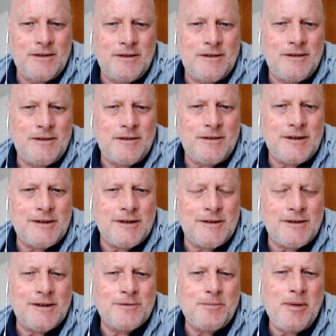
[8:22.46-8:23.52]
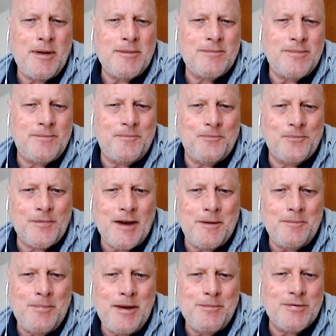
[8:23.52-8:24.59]
I don't know.
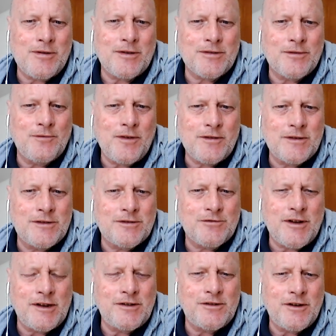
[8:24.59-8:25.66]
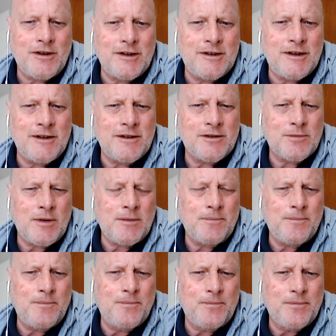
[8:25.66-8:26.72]
People got some very strange ideas
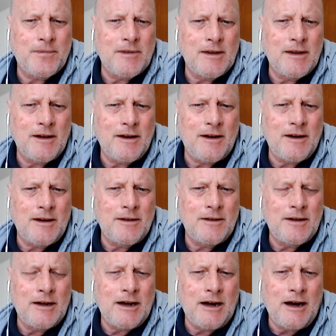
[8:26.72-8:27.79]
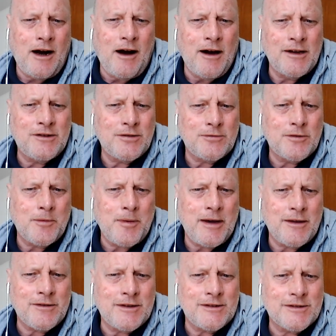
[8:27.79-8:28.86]
when I talk
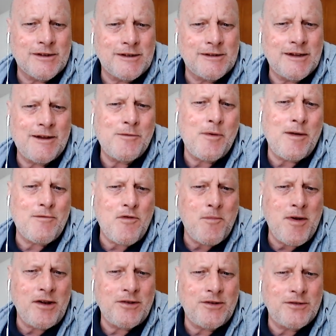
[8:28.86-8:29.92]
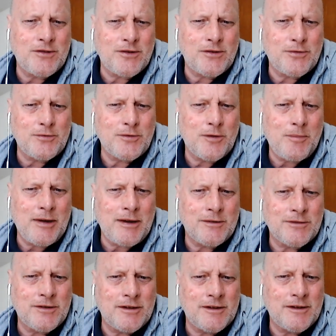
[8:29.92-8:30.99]
about these things, and even when Ramesh used to talk
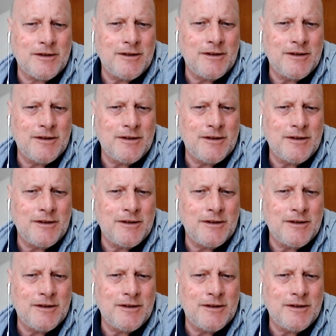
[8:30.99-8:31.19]
about it.